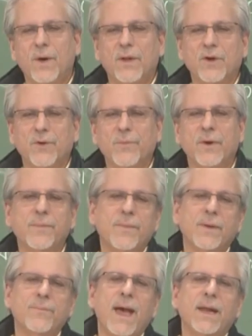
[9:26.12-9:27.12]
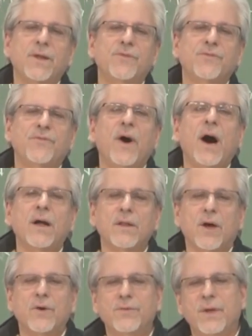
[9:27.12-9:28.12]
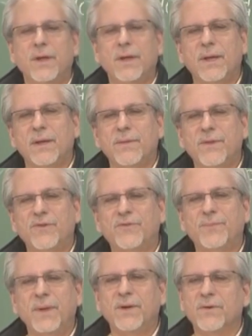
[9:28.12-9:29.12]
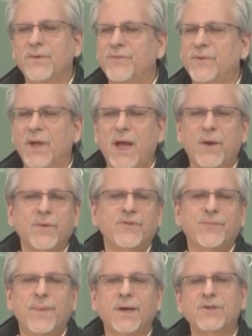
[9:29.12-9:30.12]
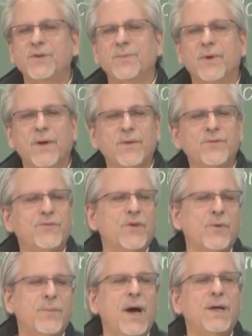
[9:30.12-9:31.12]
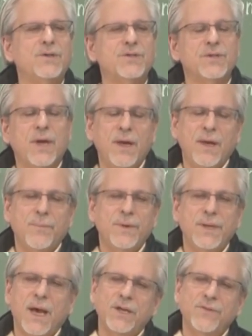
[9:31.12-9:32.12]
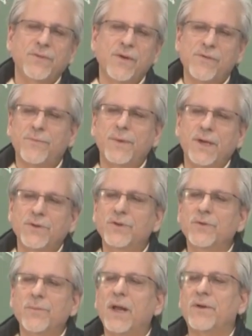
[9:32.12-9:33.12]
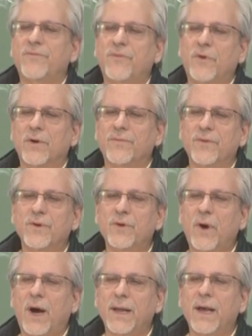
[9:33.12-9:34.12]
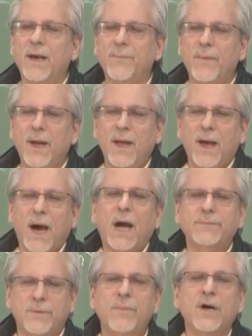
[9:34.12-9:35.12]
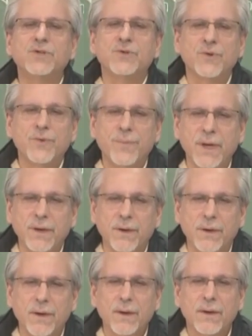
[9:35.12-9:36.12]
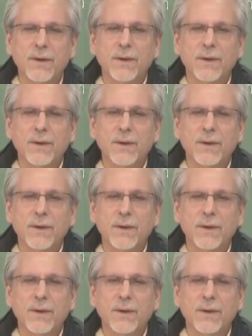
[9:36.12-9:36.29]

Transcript: Well, Erwin McManus followed this speaker and said, I respect you, brother, so much, but now you've given me a new metaphor for who I am. I'm a mushroom eater.